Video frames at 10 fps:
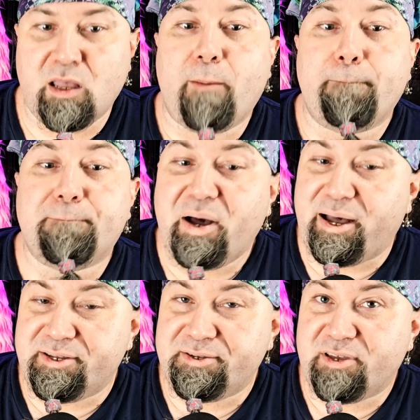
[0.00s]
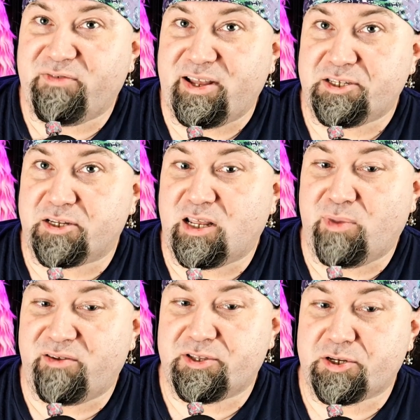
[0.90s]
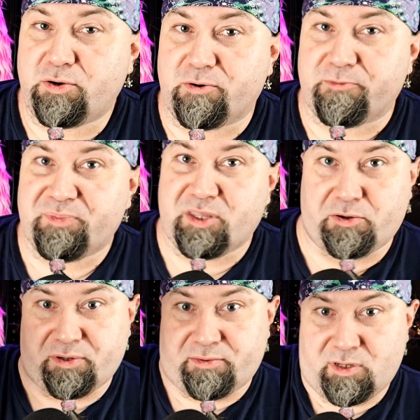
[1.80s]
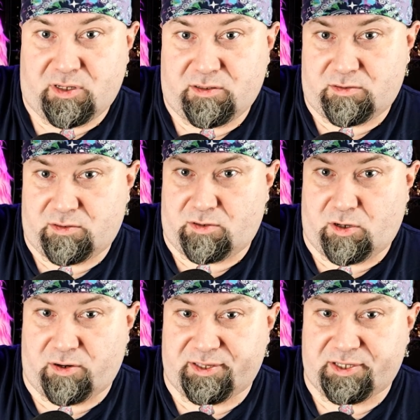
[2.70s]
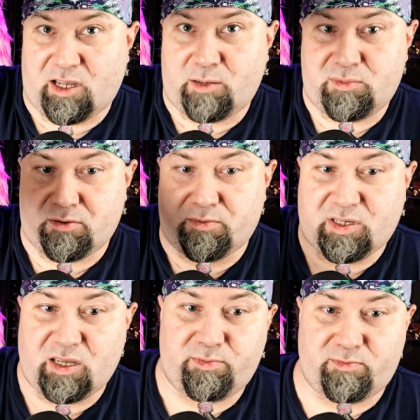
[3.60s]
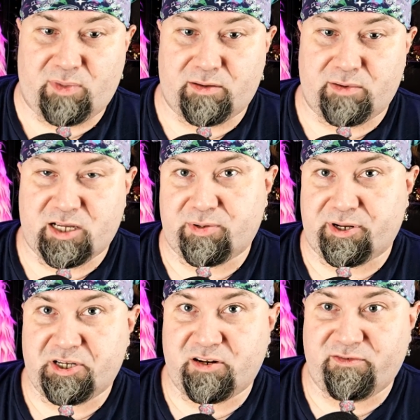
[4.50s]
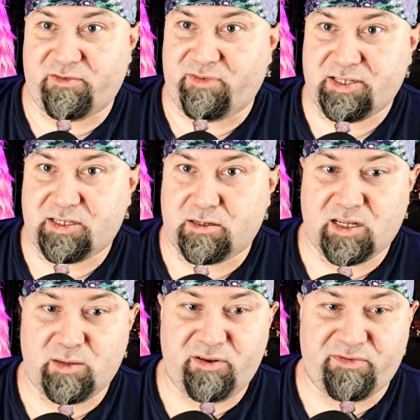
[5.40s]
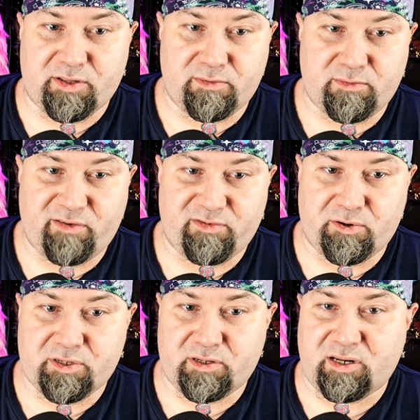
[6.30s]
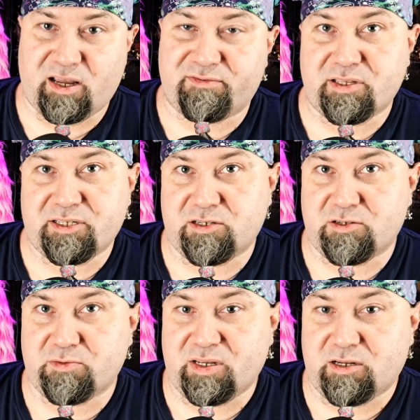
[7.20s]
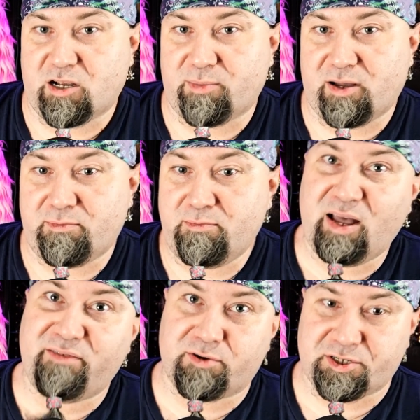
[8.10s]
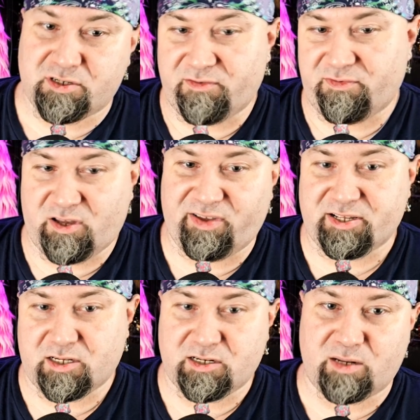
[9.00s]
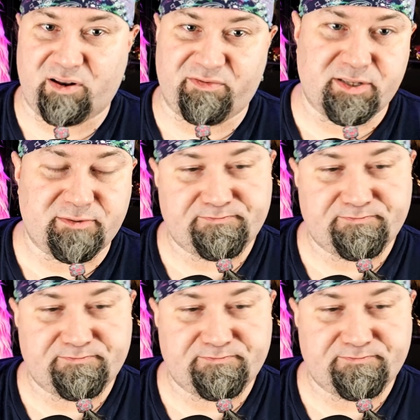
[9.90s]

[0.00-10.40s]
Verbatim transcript: But Advanced Undead Benefits are cool. You can go to this time to skip my explanation of Advanced Undead Benefits, even though you're still going to have to listen to me talk about my version of Advanced Undead Benefits.